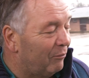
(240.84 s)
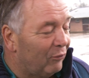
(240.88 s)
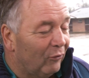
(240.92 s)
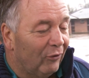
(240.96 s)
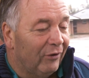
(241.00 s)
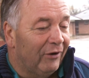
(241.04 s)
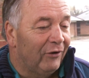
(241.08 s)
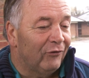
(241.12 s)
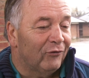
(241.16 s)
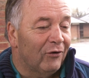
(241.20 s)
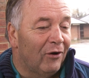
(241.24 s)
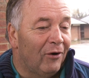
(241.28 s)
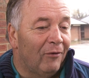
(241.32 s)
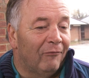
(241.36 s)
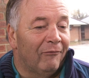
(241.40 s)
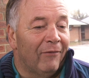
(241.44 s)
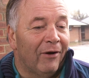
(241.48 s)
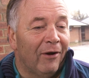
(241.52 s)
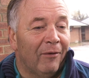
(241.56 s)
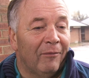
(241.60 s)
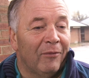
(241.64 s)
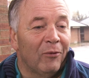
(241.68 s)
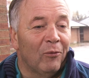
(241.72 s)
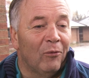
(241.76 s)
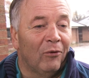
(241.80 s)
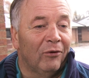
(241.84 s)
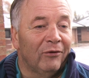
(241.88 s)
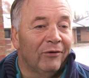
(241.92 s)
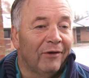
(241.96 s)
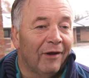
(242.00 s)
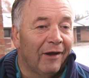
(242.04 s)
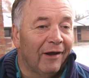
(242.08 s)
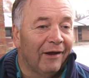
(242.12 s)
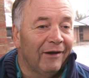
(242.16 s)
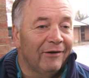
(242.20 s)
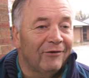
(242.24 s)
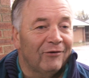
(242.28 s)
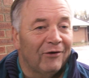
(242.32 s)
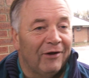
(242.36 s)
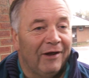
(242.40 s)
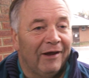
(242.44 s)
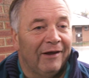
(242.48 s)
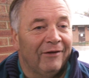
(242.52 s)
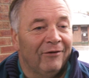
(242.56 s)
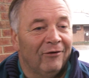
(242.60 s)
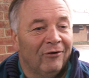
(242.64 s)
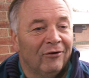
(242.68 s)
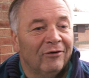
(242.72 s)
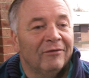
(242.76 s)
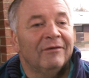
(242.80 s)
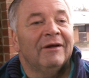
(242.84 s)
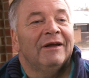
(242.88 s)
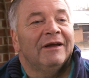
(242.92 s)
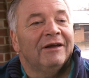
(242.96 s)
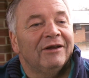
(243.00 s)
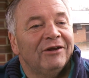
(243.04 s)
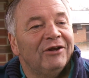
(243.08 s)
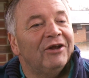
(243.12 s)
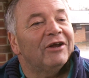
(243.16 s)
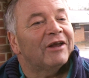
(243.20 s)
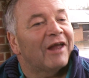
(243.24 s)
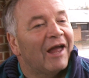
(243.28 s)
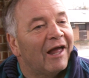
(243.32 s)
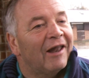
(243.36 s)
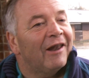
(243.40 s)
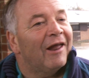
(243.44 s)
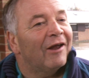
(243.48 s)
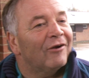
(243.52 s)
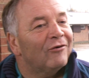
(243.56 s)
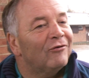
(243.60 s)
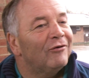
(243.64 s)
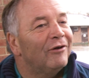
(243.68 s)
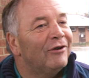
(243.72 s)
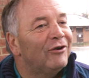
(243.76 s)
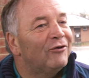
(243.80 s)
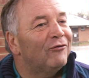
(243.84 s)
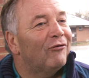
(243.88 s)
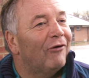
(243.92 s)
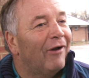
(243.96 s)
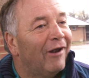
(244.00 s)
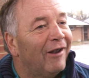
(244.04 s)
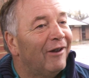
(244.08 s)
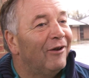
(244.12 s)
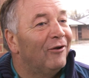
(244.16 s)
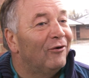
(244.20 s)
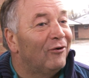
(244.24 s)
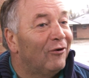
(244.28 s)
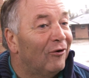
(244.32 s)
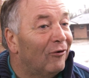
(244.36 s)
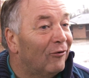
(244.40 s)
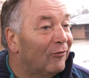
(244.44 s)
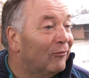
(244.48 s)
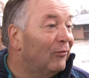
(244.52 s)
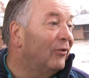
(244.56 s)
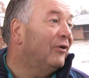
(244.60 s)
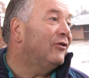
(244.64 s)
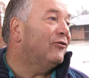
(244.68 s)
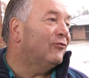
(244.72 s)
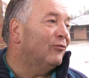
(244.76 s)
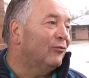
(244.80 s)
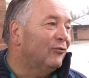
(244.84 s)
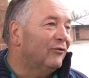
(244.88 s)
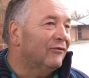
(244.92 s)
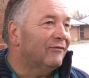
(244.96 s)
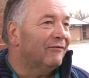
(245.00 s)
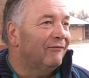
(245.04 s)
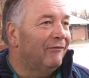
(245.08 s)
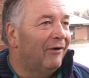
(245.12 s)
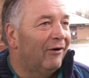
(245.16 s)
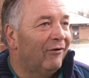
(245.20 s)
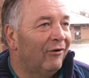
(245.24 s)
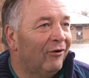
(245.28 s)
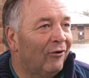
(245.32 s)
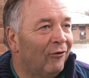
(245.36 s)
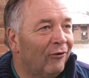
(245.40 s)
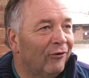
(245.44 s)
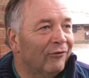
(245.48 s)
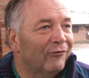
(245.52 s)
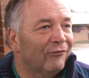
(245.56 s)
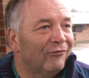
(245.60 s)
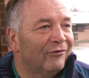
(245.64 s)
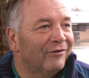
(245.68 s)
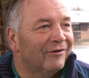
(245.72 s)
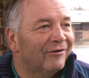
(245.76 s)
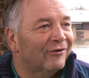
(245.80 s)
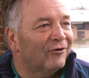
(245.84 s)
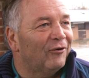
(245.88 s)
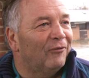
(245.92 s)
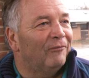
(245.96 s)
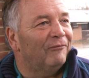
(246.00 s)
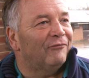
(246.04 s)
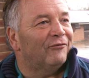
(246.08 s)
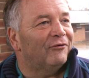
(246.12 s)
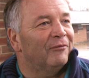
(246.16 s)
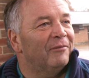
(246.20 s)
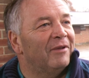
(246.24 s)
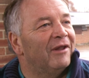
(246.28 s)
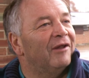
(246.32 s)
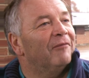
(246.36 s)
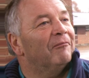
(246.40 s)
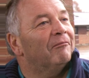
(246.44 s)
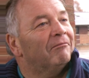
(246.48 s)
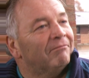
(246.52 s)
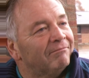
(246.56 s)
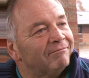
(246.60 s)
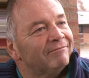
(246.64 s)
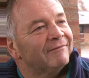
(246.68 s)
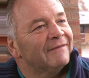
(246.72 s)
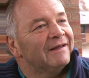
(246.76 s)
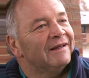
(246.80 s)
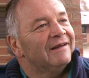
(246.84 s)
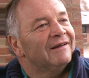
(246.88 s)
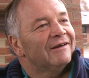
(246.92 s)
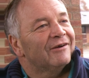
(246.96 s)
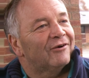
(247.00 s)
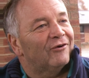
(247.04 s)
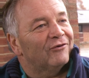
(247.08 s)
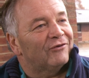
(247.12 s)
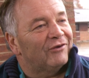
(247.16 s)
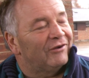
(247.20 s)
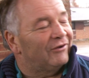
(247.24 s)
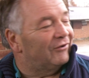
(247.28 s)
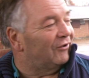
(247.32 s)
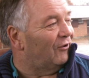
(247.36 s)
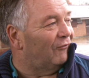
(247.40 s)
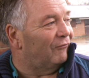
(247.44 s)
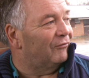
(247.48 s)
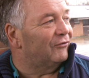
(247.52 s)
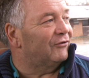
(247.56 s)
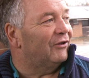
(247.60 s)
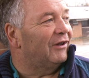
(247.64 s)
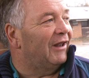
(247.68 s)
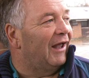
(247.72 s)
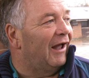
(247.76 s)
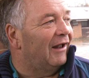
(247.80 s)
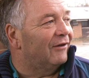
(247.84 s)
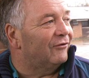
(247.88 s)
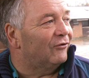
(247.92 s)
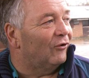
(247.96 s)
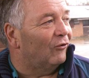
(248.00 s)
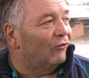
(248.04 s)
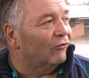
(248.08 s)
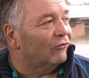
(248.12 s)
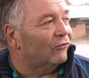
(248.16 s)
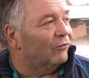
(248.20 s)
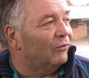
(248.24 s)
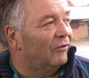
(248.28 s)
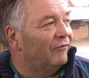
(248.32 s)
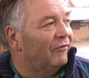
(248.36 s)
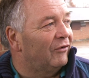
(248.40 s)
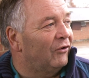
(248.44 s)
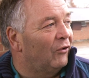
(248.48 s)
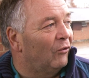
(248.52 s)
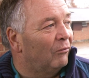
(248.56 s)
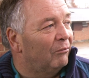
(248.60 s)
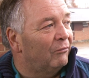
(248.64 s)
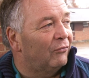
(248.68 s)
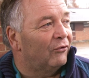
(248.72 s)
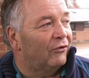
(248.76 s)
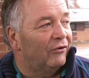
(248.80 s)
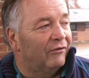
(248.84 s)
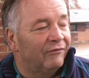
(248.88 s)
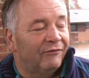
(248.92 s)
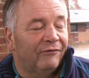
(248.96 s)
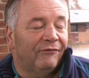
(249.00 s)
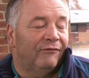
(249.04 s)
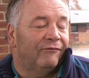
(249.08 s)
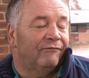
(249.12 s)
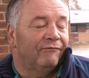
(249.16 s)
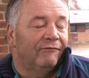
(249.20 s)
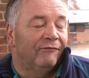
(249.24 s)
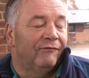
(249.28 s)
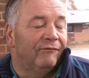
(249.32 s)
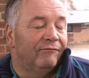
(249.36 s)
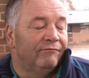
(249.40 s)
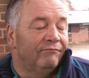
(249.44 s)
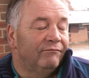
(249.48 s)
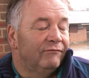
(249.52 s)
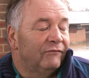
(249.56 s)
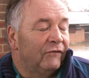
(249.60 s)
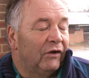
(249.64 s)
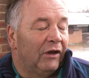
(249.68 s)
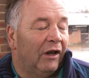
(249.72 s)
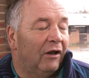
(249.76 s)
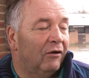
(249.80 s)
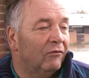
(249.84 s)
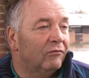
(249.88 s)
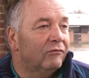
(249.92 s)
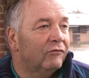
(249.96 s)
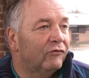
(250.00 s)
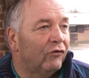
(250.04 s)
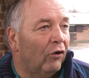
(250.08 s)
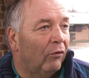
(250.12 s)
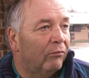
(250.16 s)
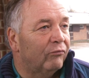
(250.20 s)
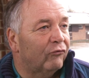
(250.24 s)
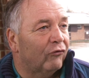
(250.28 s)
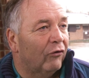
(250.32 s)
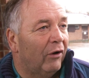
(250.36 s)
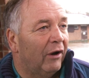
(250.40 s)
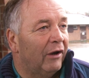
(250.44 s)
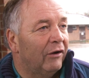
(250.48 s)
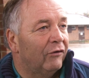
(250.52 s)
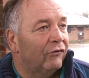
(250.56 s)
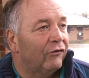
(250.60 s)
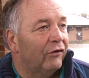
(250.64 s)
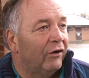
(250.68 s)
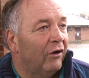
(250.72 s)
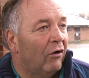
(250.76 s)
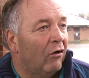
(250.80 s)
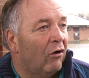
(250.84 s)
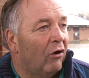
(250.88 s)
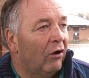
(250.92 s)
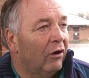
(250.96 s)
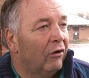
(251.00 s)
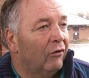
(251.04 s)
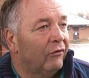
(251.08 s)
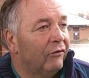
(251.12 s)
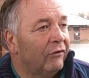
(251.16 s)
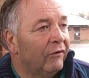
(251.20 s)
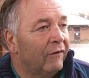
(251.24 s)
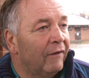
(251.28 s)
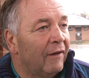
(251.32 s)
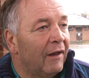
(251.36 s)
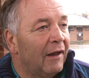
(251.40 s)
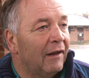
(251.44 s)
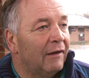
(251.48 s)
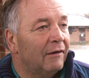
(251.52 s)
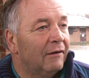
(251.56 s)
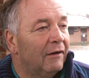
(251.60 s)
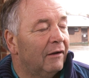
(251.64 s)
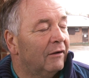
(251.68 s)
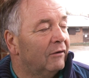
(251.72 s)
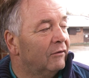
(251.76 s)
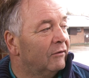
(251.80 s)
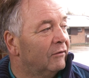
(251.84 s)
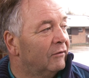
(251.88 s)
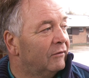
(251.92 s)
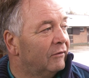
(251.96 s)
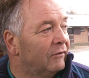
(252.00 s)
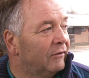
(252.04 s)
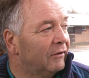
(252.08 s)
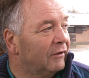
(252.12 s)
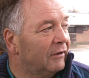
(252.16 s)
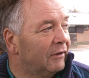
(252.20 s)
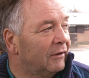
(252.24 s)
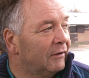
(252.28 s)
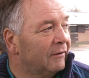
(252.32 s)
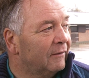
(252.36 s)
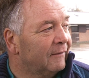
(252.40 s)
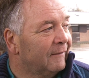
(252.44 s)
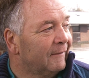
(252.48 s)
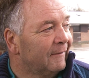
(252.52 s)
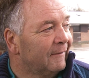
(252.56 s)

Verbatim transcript: putting his arm around me one day saying that you can actually train a dog, which was very nice for it to come from him, because he's obviously had dogs with a number of, you know, top trainers in Ireland and that. And uh,